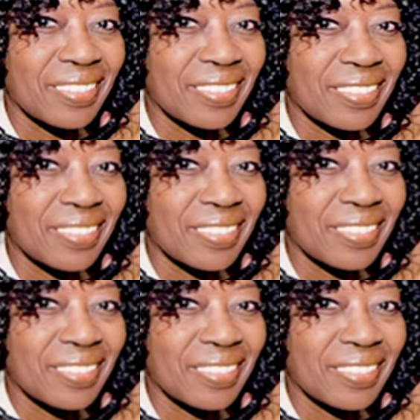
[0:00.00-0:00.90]

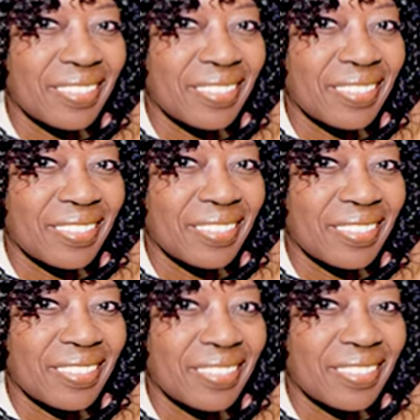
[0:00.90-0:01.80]

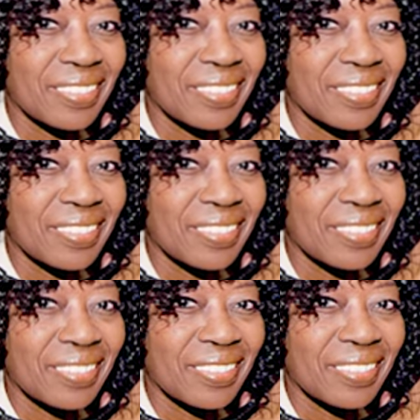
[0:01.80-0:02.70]

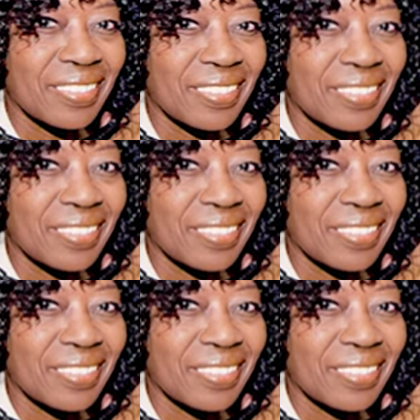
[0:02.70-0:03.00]
This person isn't speaking.